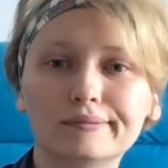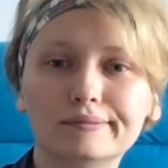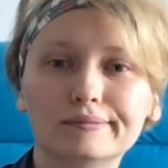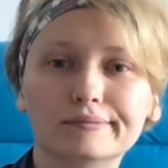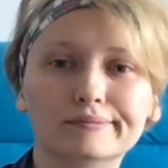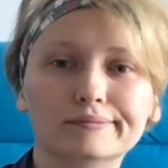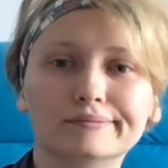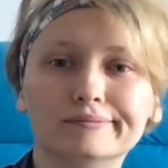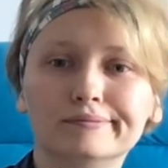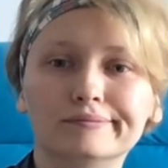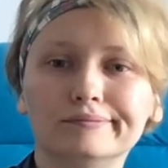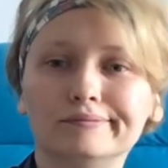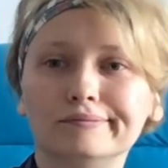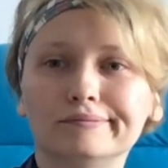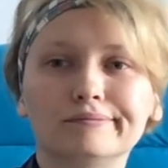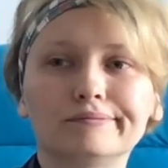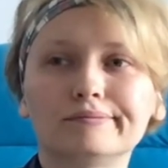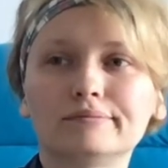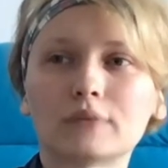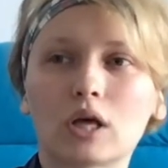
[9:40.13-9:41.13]

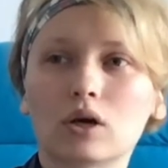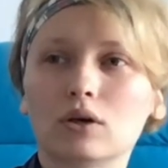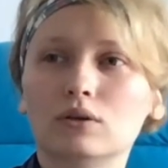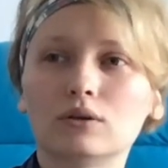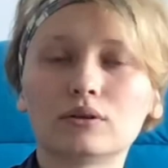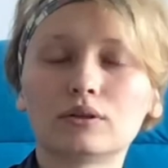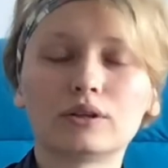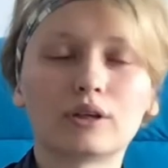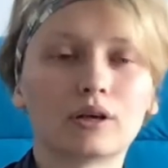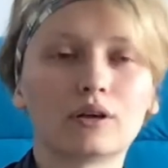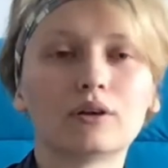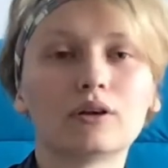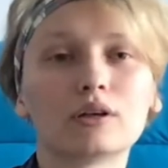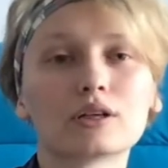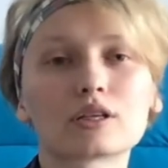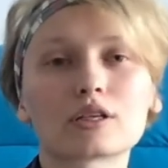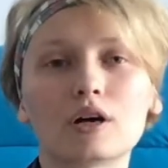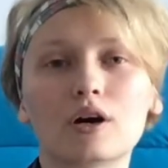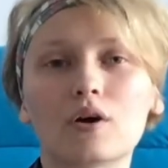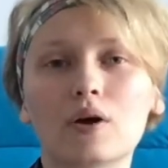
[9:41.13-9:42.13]
mm, no no
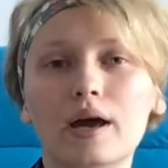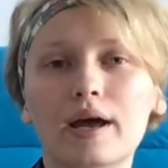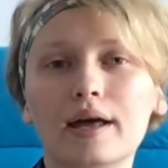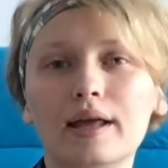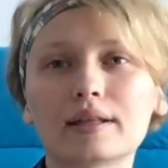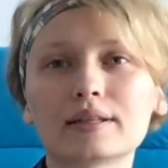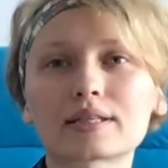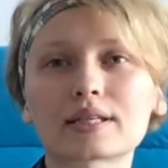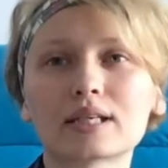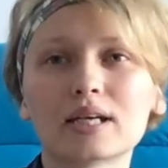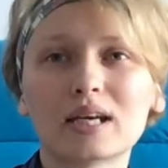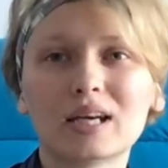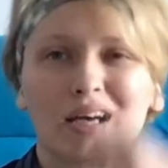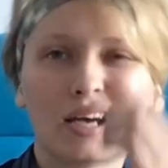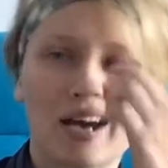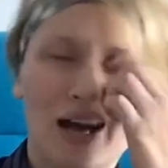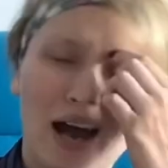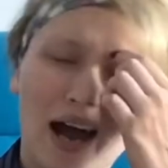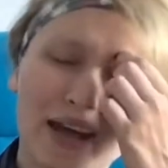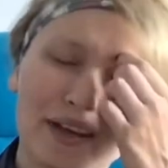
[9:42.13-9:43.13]
so and
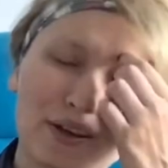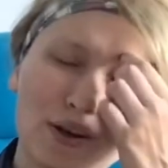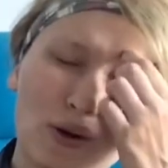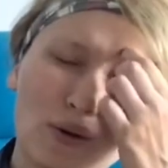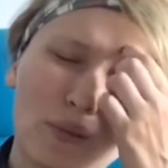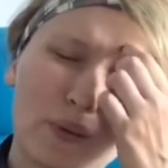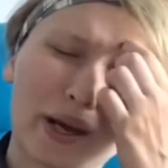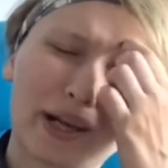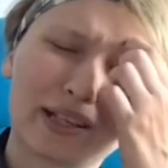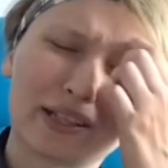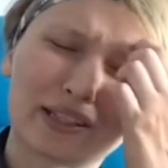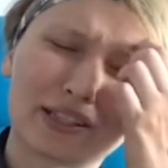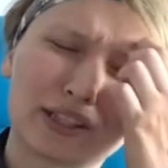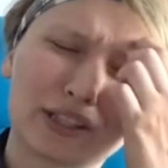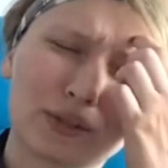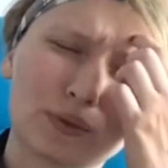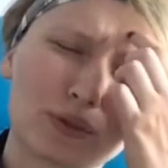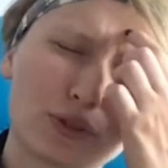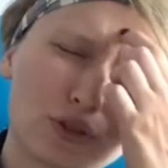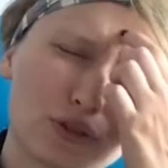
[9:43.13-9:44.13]
I know when a
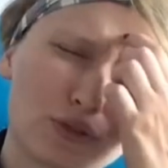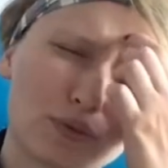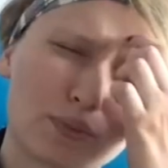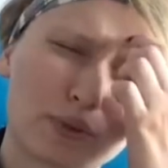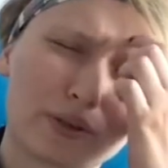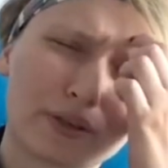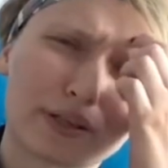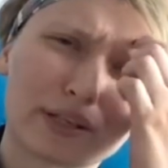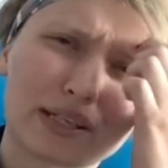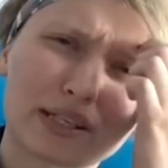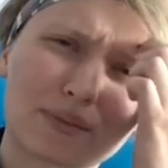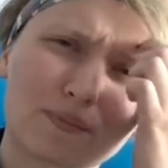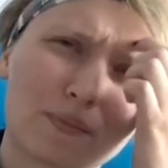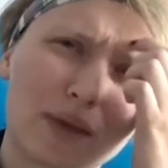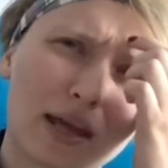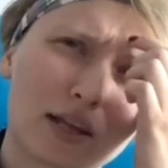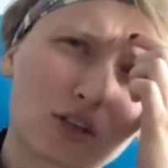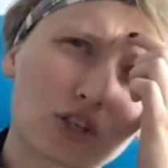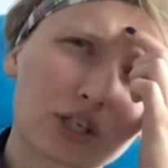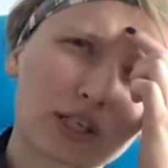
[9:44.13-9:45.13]
youtuber is
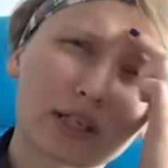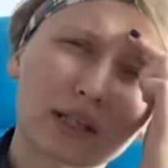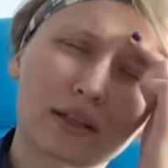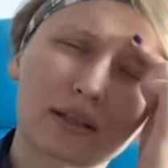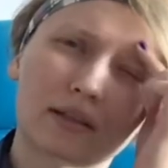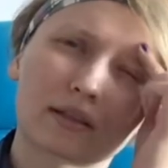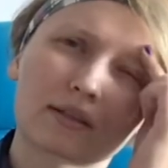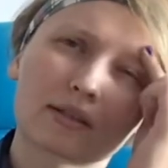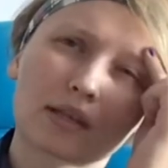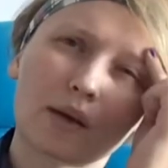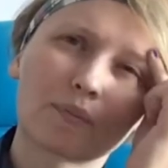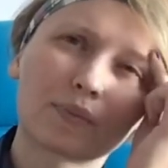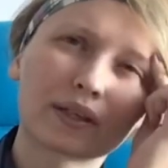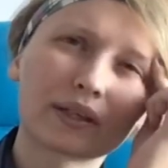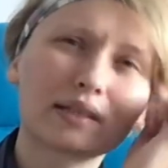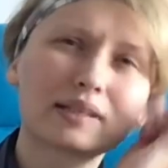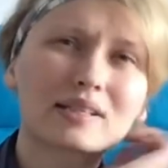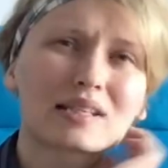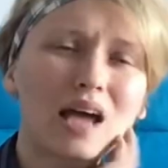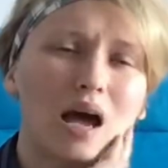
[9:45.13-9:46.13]
mentioning that something
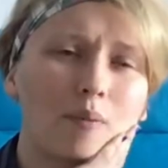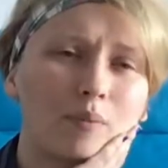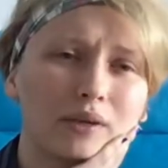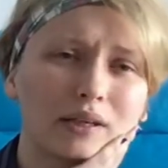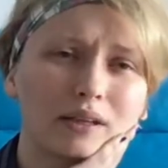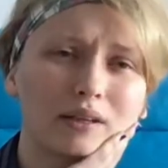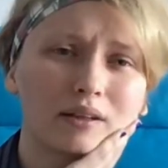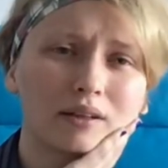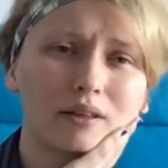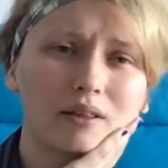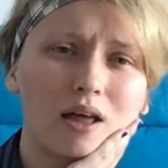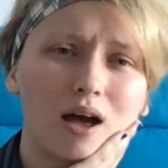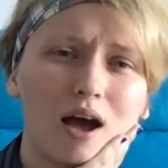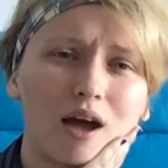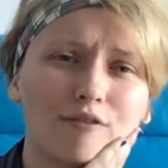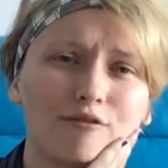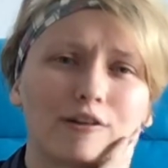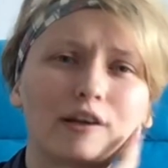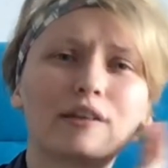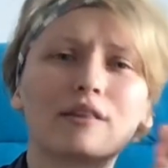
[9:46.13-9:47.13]
is happening in the
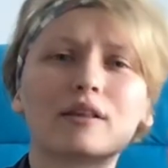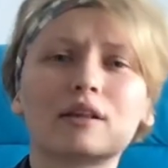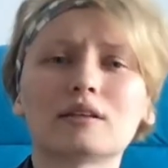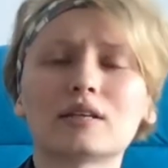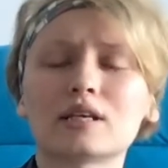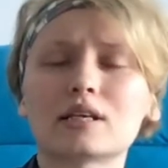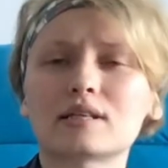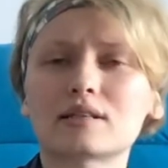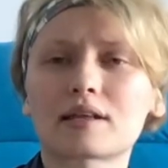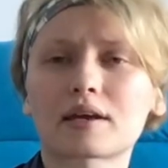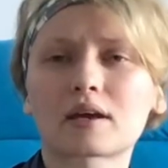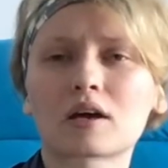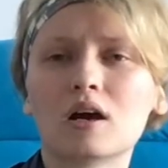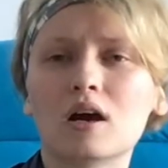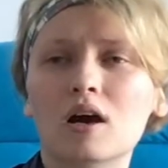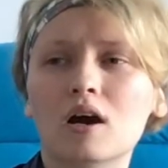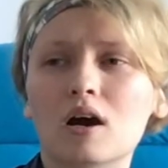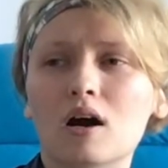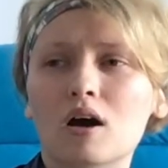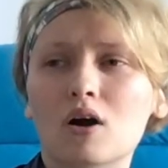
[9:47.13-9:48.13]
life and then he's like
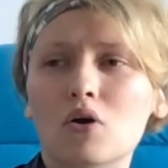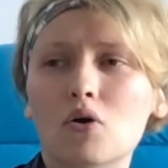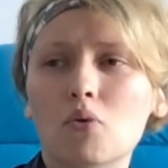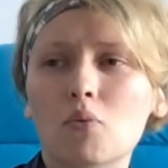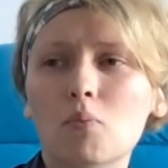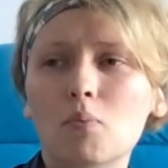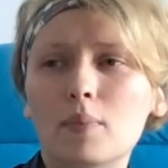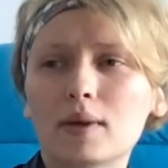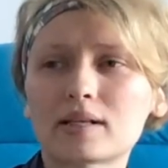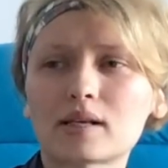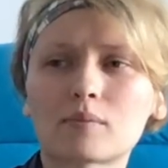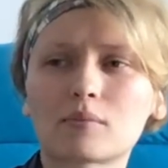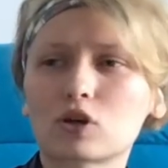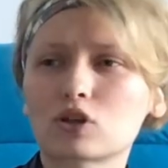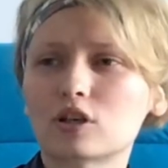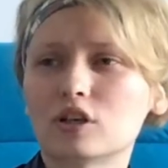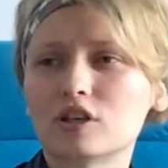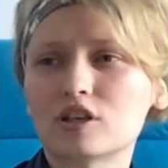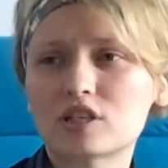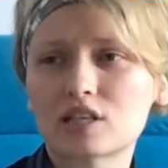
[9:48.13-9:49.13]
but I'm not
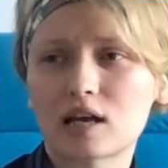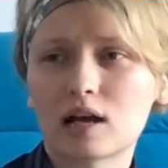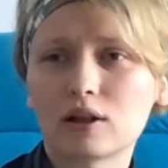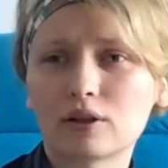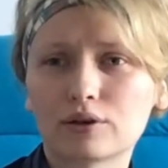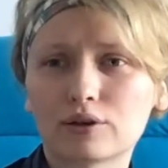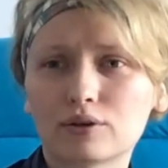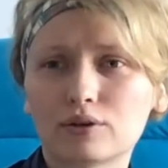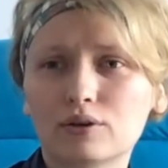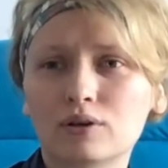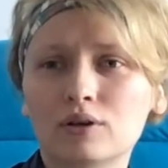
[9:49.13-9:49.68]
gonna tell you